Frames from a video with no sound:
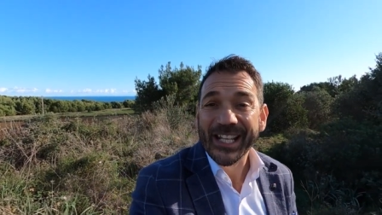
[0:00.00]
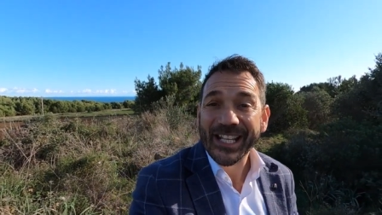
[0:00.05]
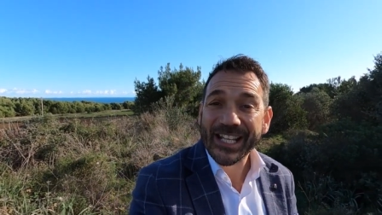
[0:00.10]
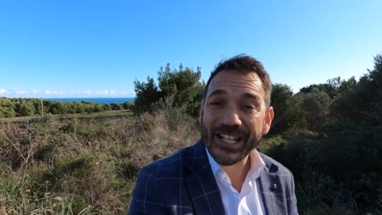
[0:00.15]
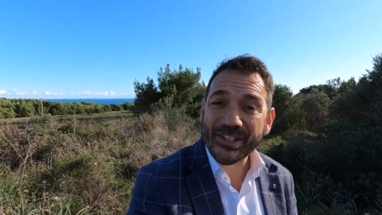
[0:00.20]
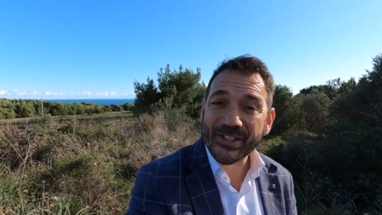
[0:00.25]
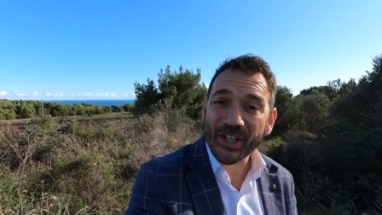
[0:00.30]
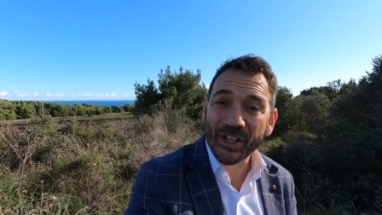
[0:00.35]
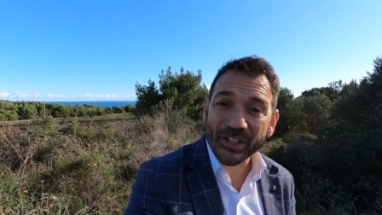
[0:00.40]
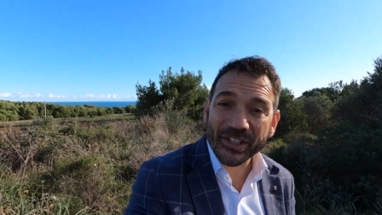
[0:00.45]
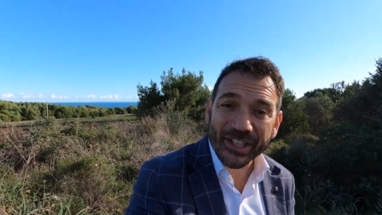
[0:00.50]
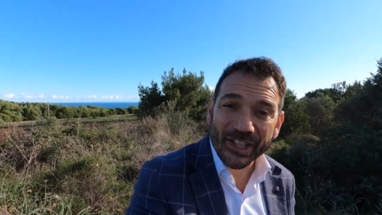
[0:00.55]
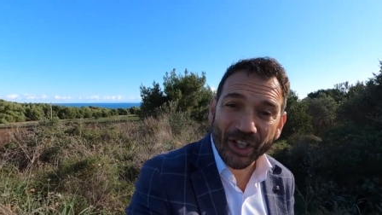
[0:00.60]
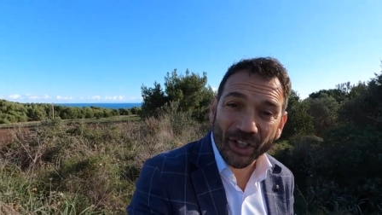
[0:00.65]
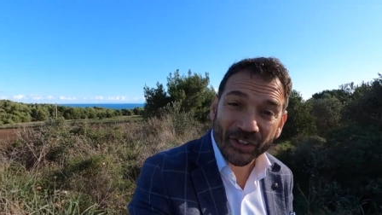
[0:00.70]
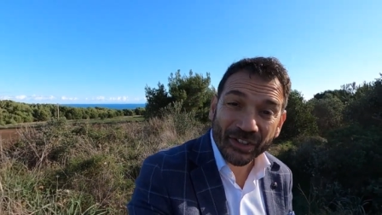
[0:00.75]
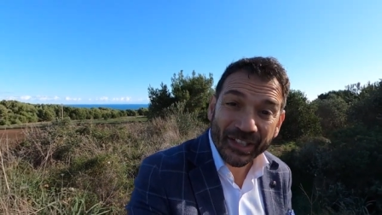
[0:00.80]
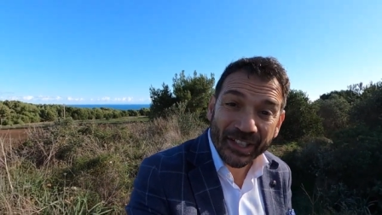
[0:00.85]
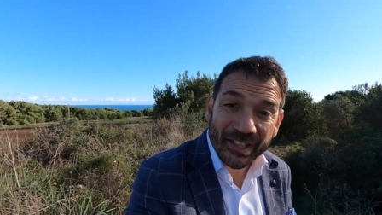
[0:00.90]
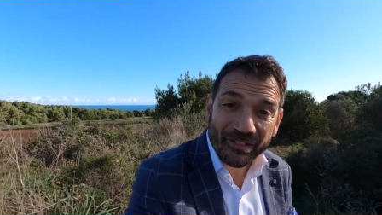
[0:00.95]
is not the
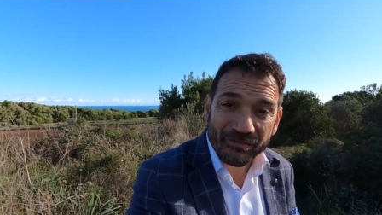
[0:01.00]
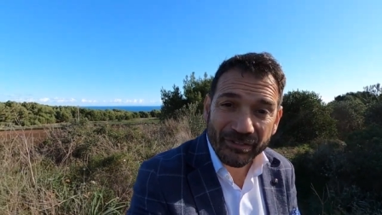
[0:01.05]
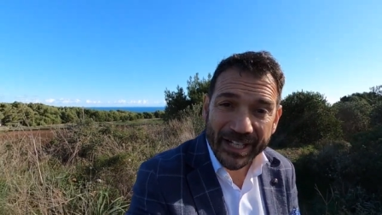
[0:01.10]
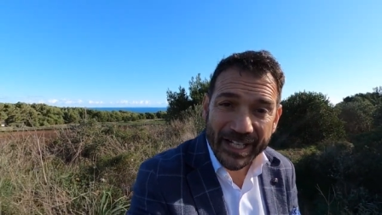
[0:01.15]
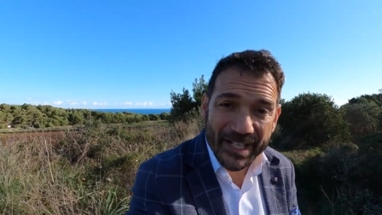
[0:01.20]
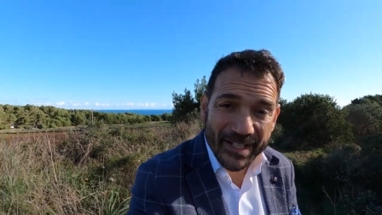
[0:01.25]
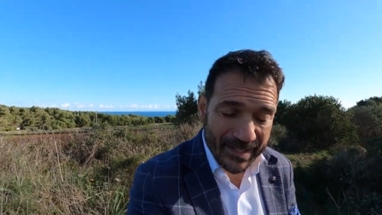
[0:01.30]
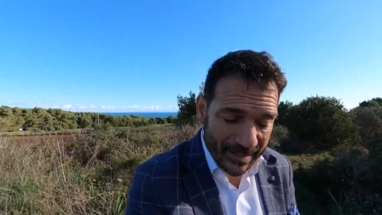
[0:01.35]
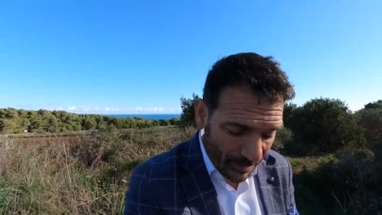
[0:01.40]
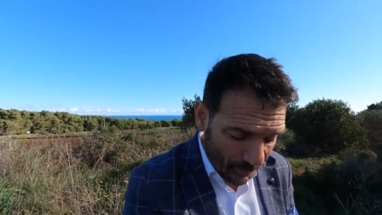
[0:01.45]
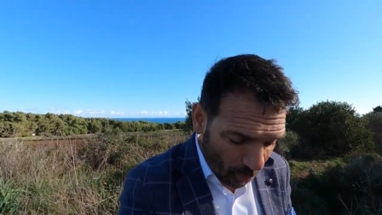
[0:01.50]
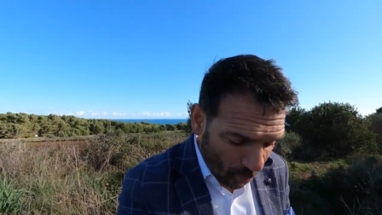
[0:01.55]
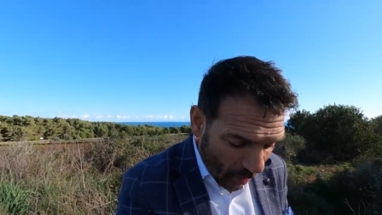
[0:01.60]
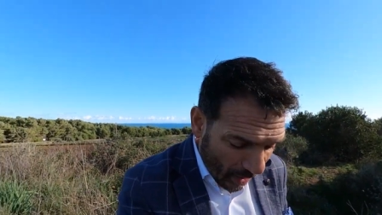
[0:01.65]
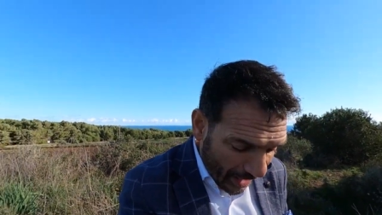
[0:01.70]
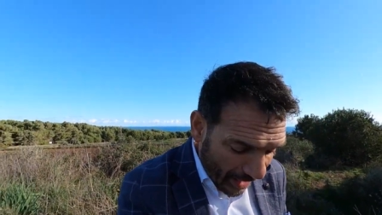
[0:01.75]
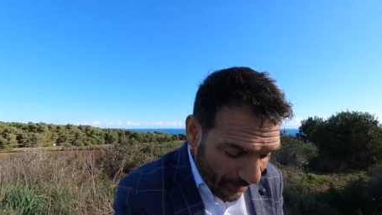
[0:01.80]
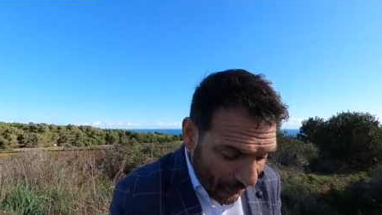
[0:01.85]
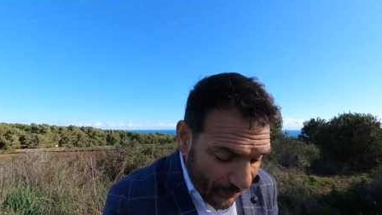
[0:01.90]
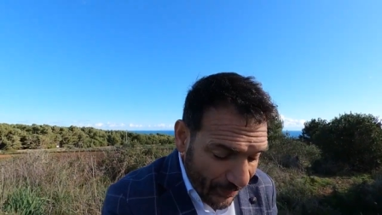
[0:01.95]
only reason
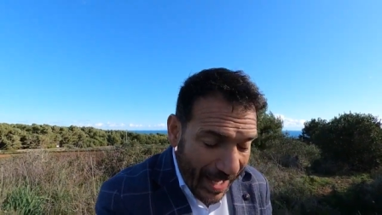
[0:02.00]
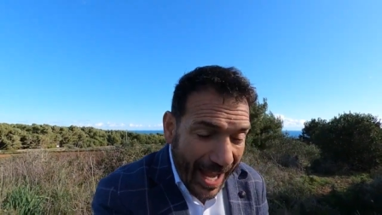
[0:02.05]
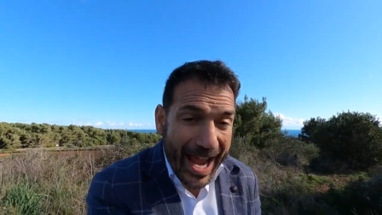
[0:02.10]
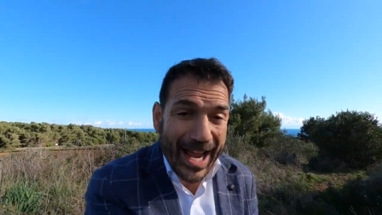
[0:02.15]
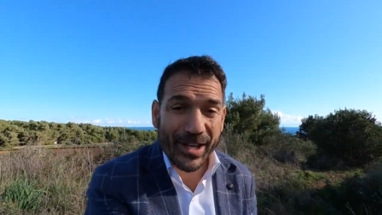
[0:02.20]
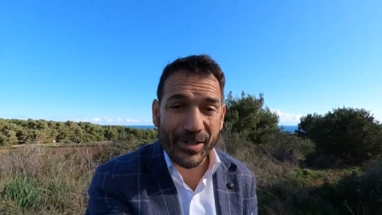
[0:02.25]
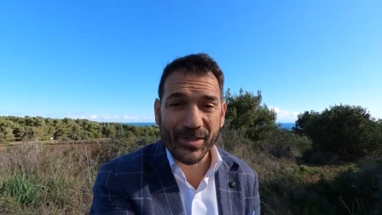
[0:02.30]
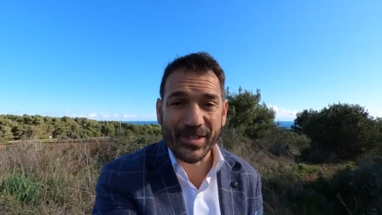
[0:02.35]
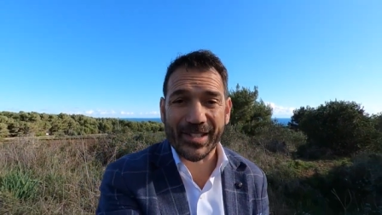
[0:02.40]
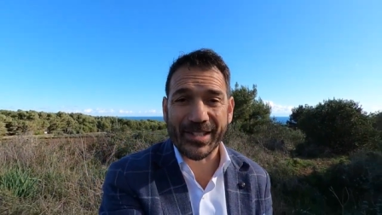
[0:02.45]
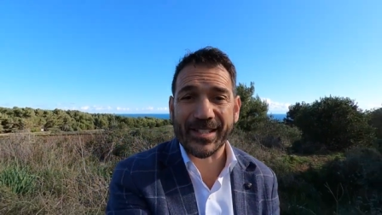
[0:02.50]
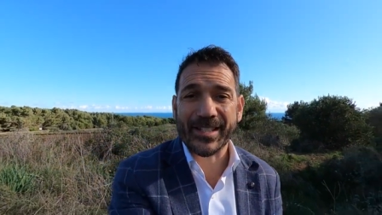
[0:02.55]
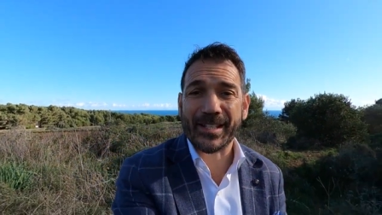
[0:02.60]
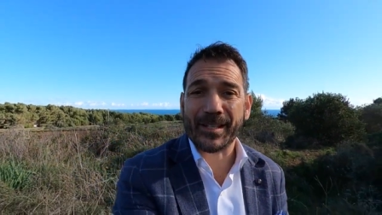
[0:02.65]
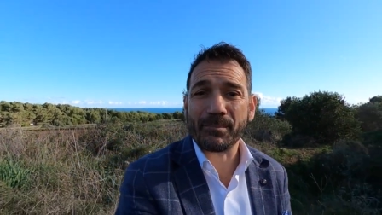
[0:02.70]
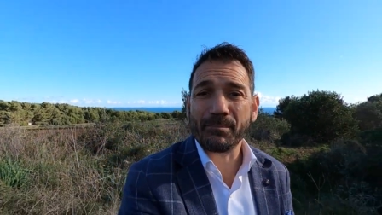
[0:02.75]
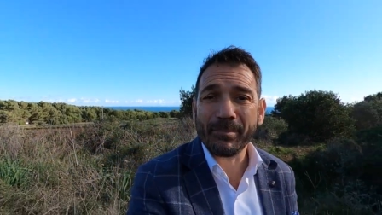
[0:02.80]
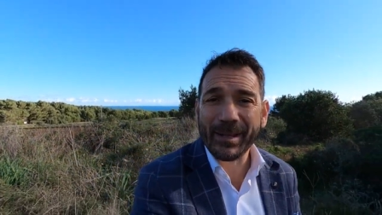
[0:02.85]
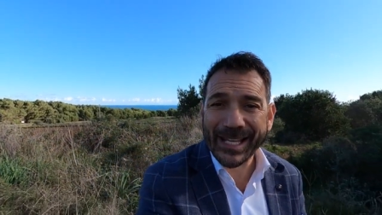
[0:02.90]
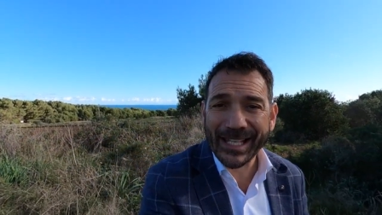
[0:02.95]
why thousands
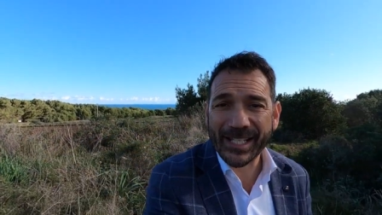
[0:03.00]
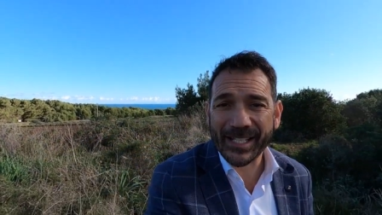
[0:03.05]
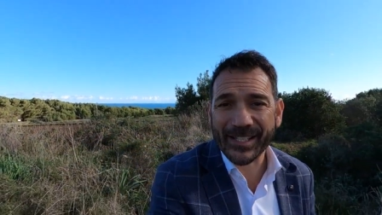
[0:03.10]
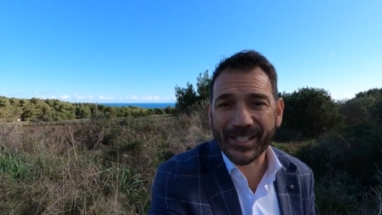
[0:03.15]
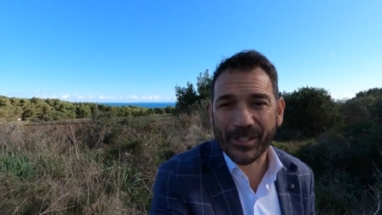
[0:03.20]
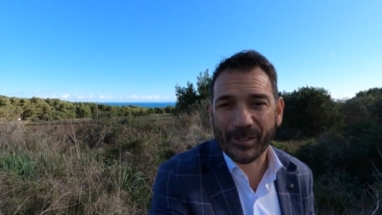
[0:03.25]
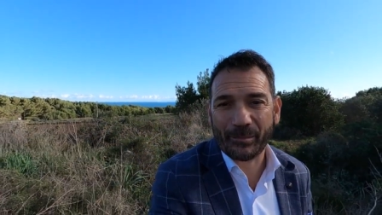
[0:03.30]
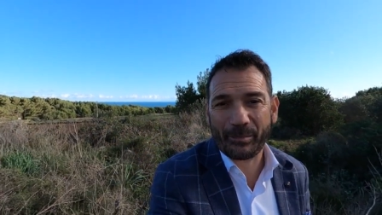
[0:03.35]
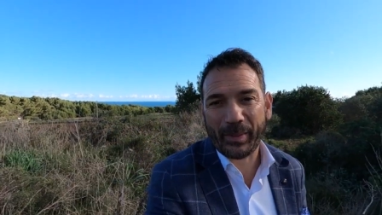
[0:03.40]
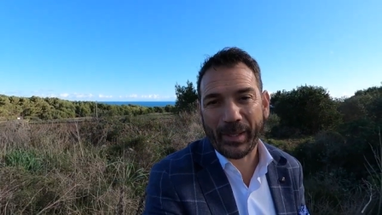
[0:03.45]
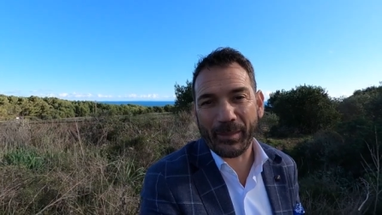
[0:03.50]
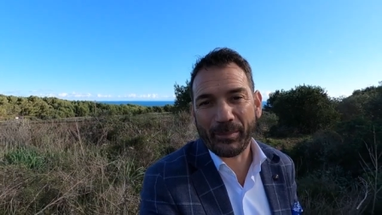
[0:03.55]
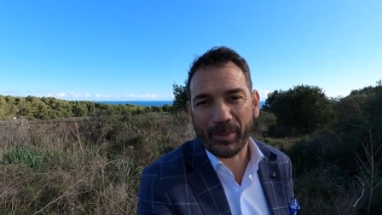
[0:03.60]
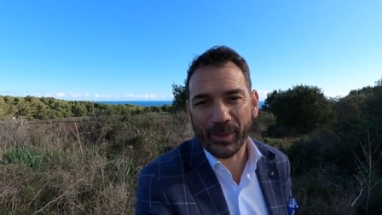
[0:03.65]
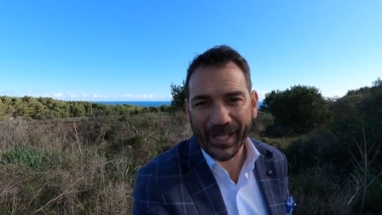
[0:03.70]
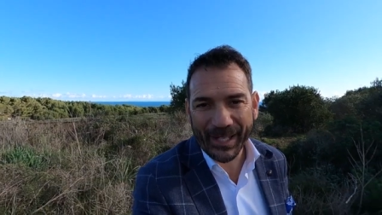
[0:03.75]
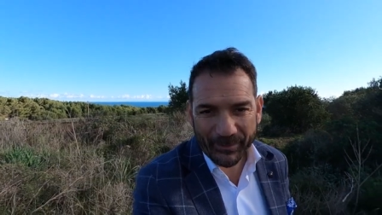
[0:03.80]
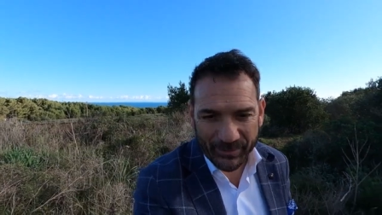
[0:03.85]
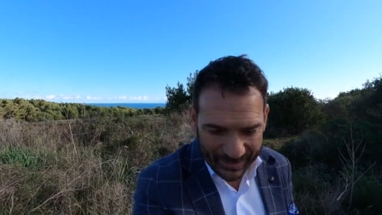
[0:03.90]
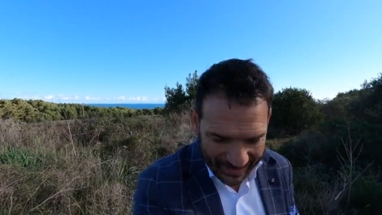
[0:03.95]
and millions of
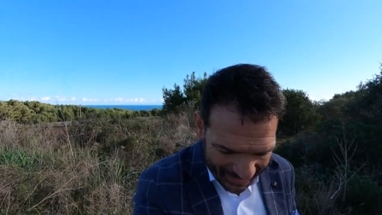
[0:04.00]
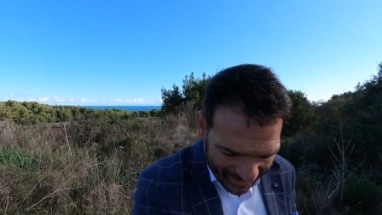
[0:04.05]
people have